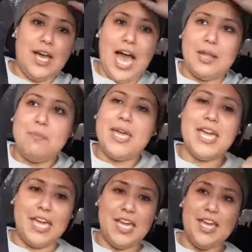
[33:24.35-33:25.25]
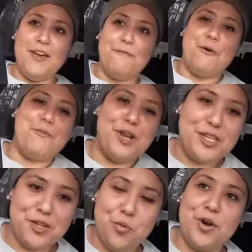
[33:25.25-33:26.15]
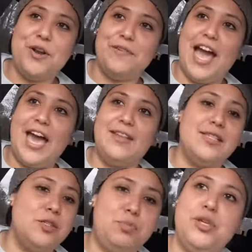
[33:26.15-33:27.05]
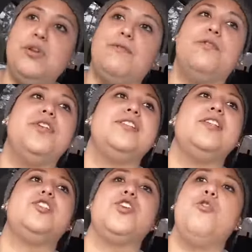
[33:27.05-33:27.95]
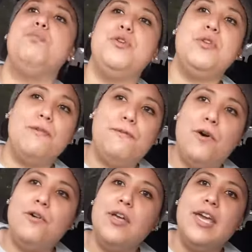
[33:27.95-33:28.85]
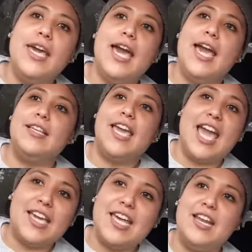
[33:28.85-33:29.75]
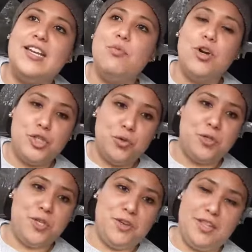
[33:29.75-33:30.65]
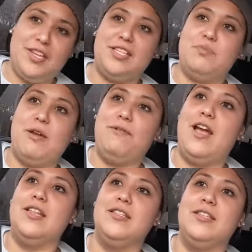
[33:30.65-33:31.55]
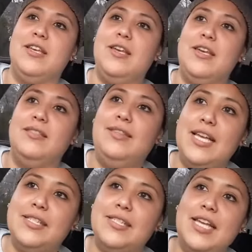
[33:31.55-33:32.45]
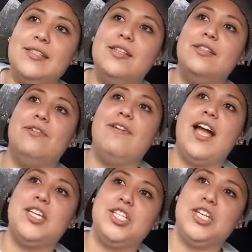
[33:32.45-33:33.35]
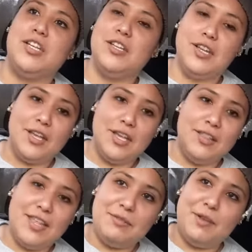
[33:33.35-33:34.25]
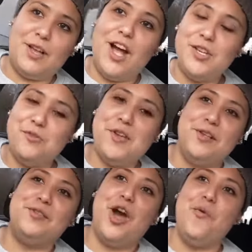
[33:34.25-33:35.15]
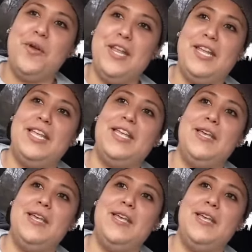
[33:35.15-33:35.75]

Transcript: on me for preaching the word of God. This is beautiful. This is so beautiful. It can't get any more juicier than this, my friends. This is the direction that the country is going in.